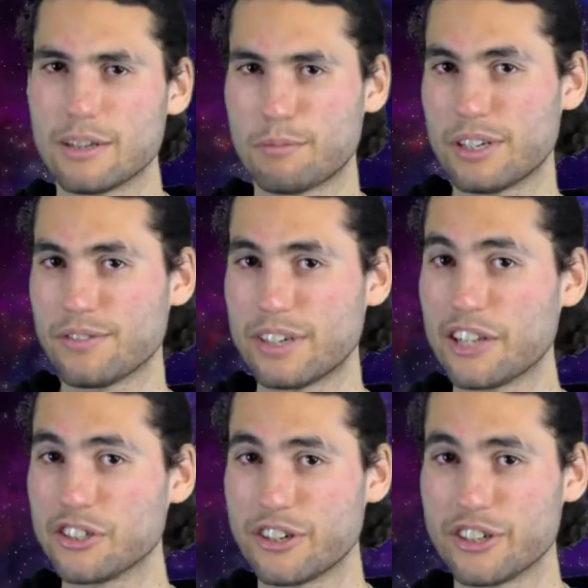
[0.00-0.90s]
bit of an
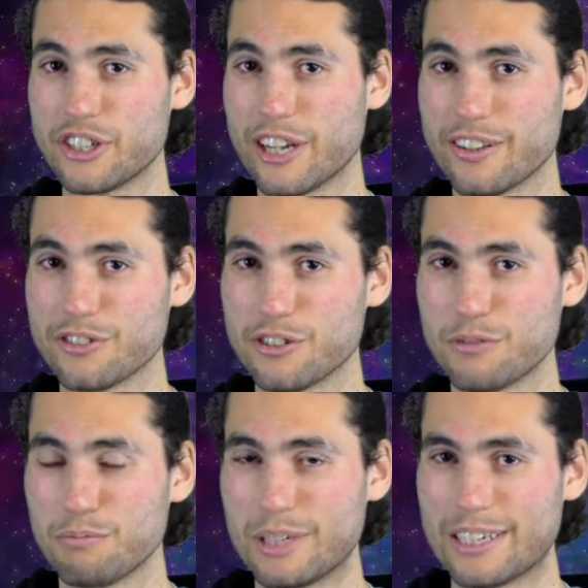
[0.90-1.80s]
engineering challenge
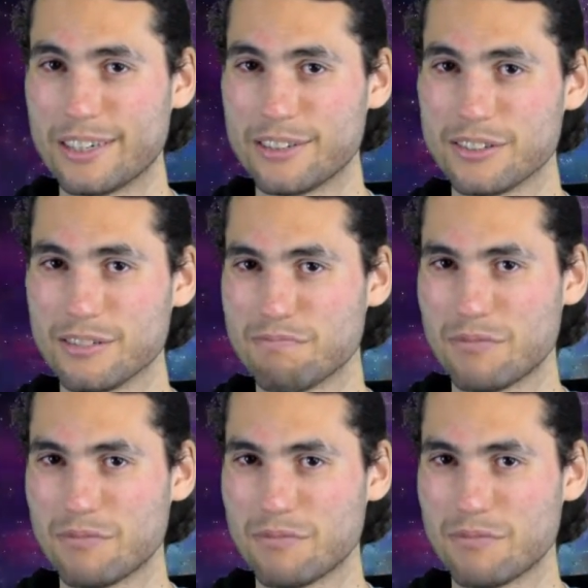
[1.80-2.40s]
because